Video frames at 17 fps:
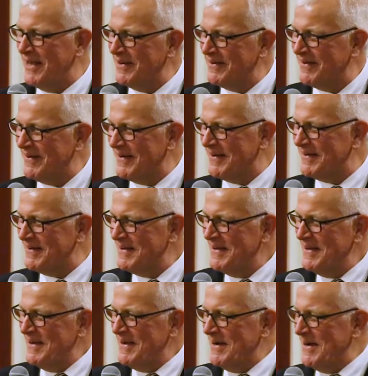and
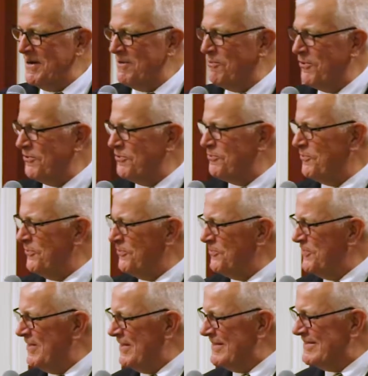we're
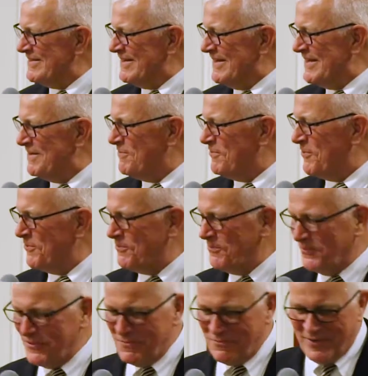thrilled that
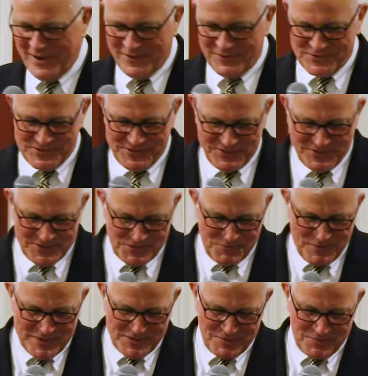Michael's here to
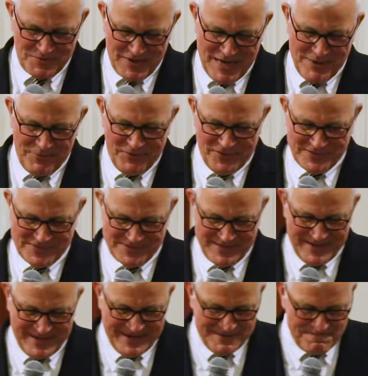spend some time with us
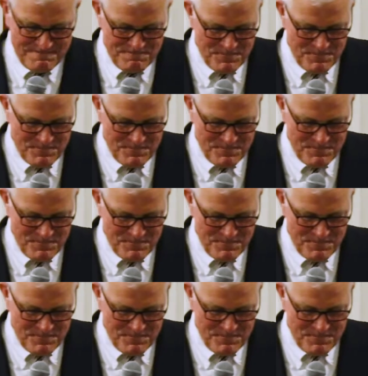tonight.